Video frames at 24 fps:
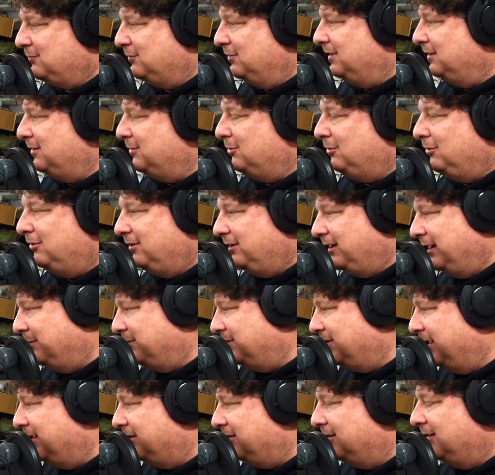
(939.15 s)
really cool. Her
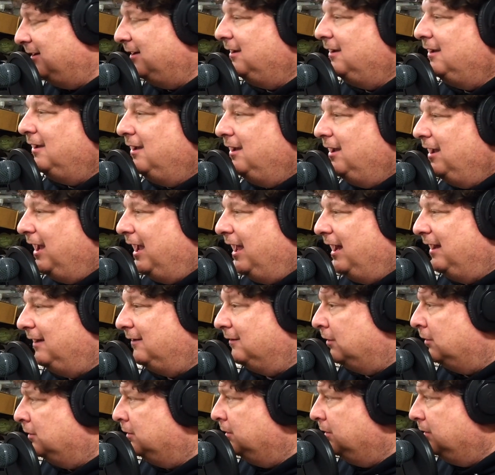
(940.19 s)
name's Heather. And
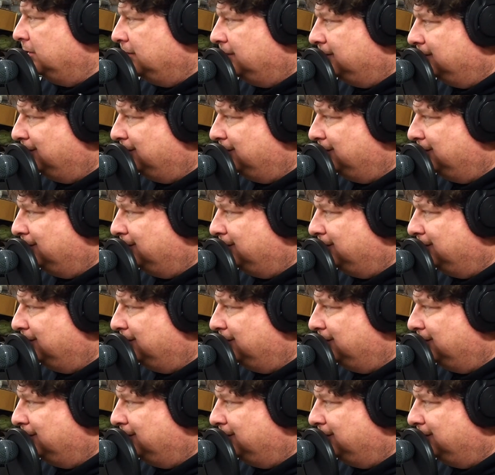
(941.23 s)
he's all,